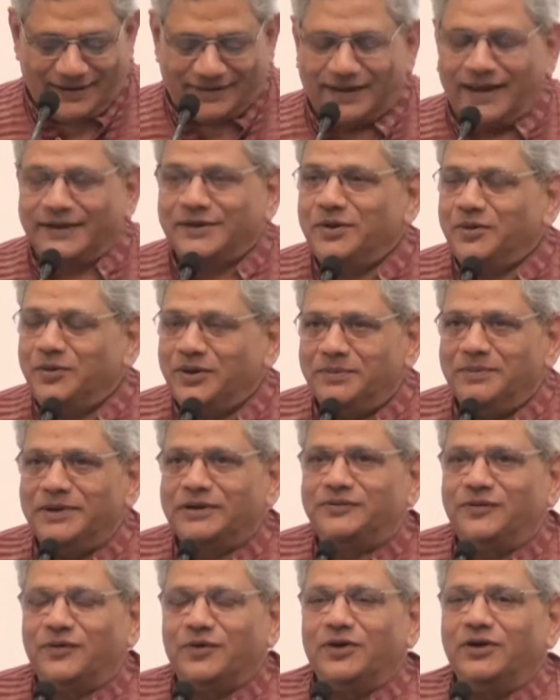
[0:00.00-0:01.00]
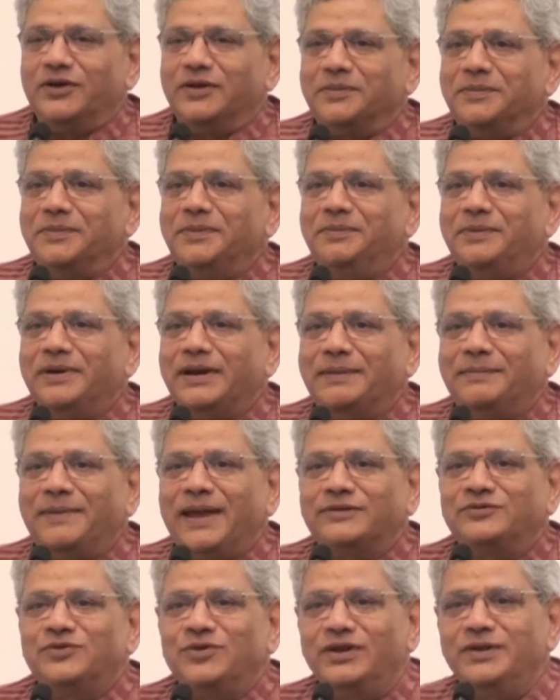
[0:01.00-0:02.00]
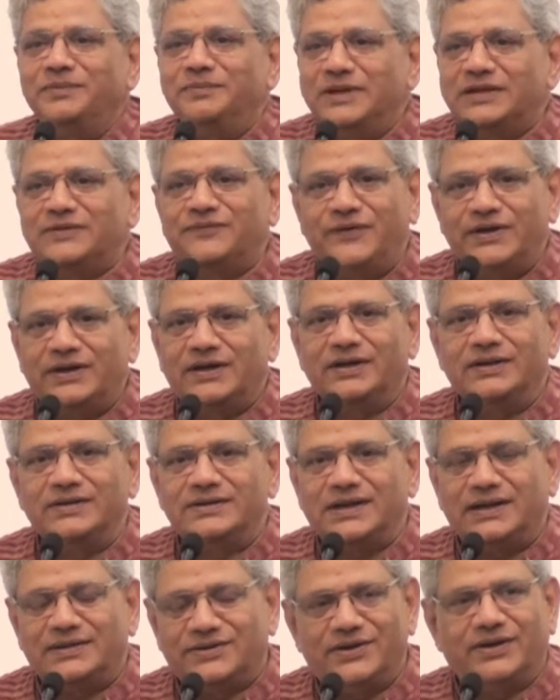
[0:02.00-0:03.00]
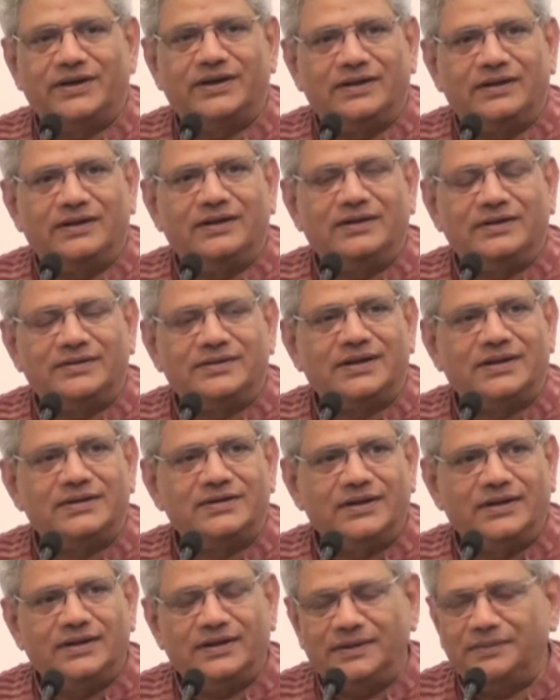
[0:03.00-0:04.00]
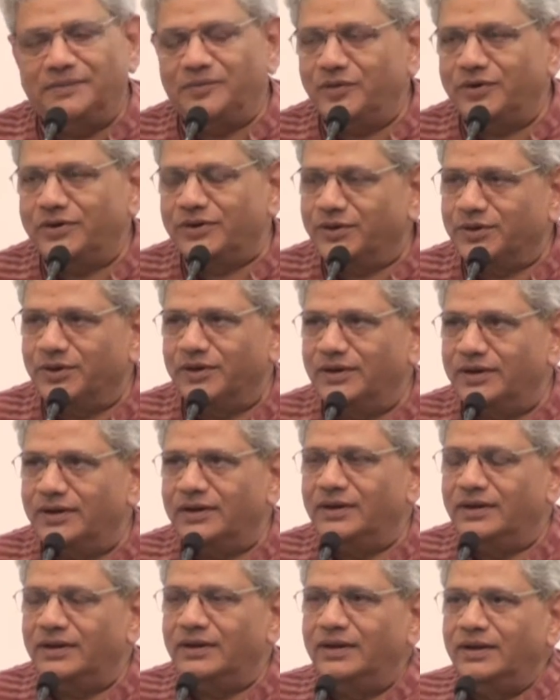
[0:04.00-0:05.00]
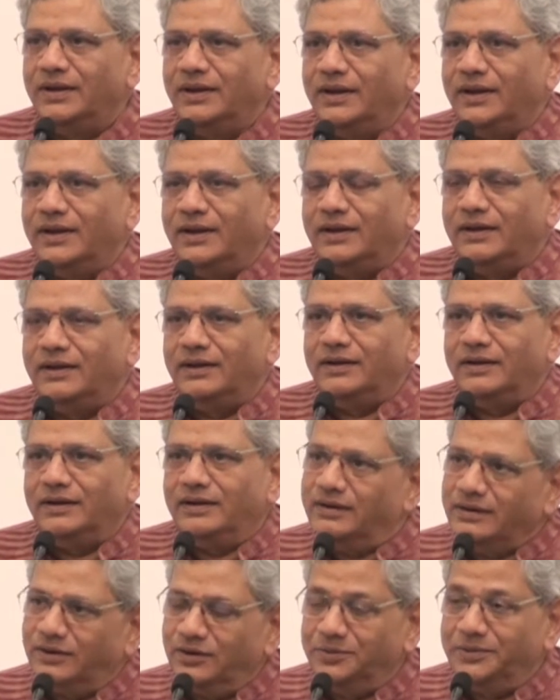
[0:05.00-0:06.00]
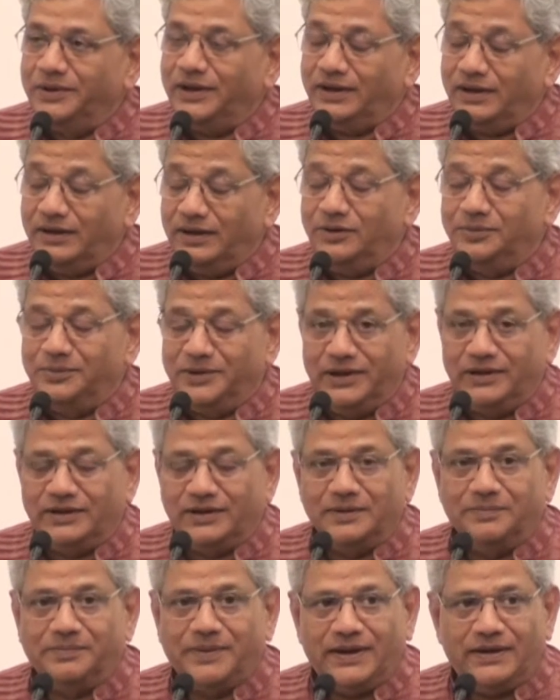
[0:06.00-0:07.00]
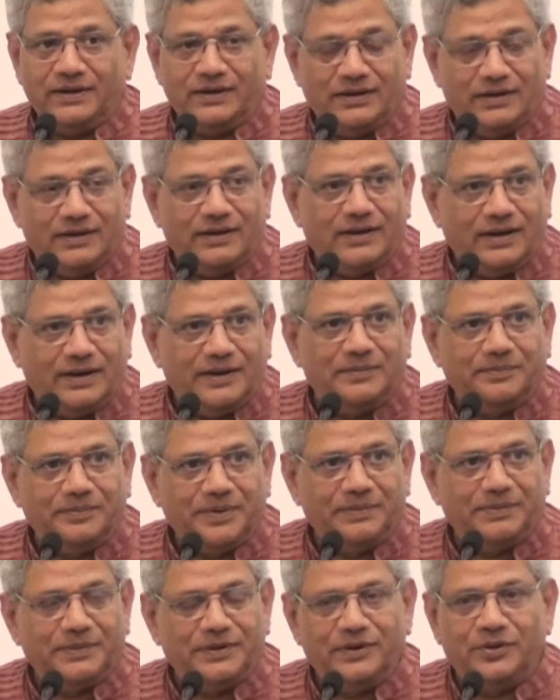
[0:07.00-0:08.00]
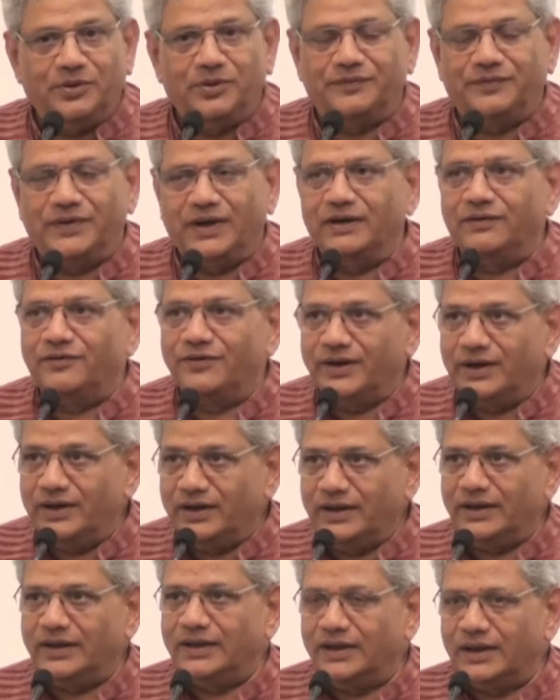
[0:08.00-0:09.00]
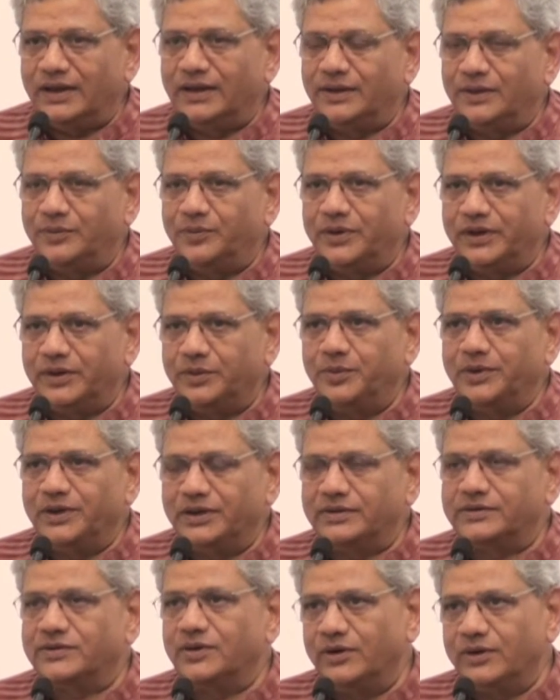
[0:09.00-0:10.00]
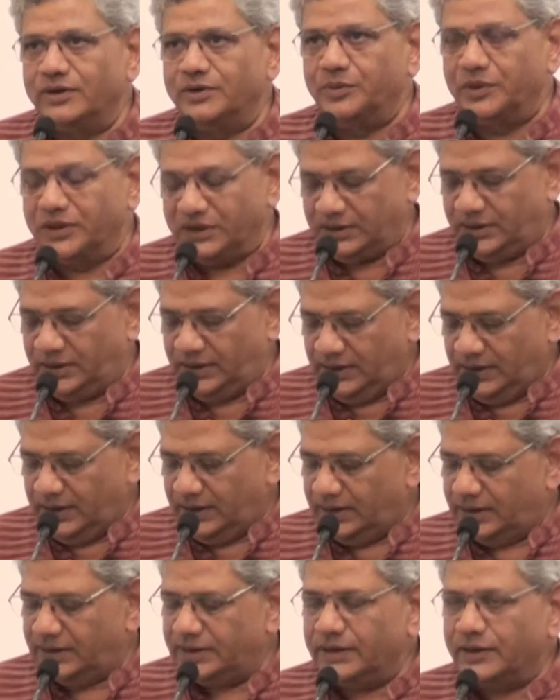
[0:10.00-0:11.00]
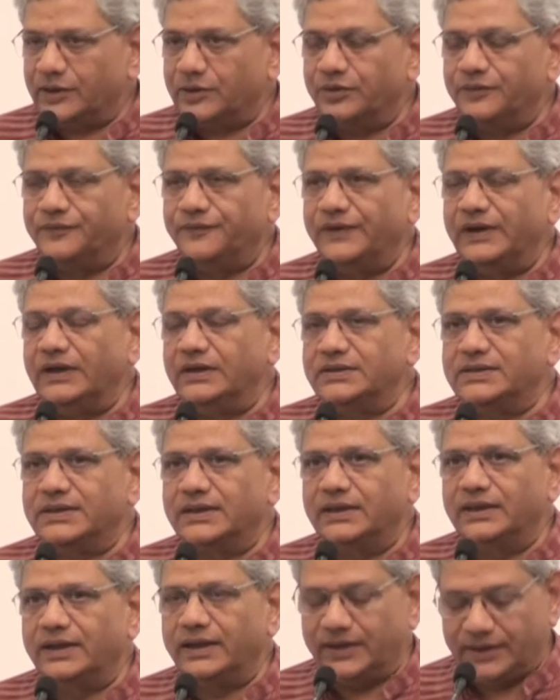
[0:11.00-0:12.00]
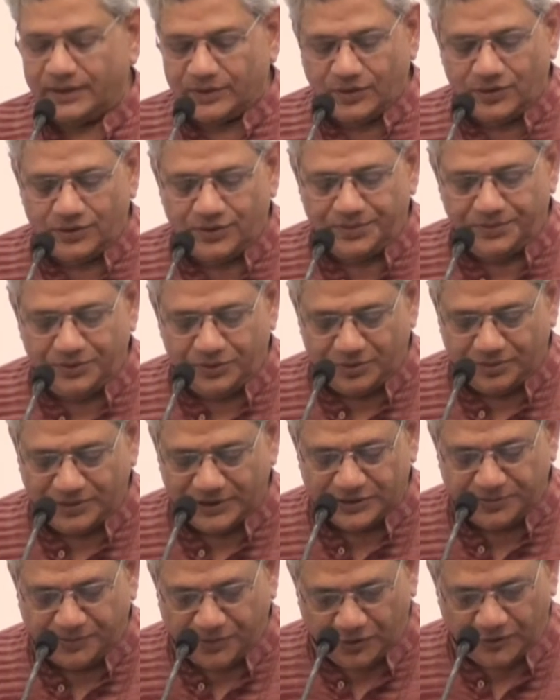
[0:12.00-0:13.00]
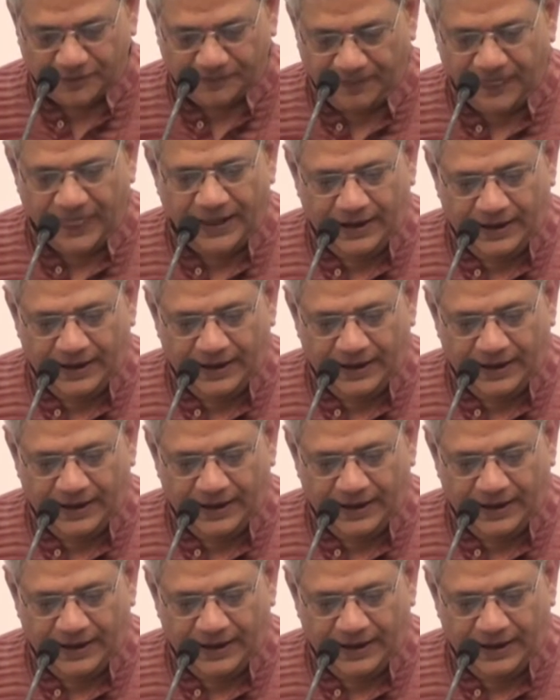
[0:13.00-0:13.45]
thank you very much for calling me, but I'm actually misfit in such a what you call illuminating panel, and people who have done really very, very solid work in their own fields, and they can contribute much more.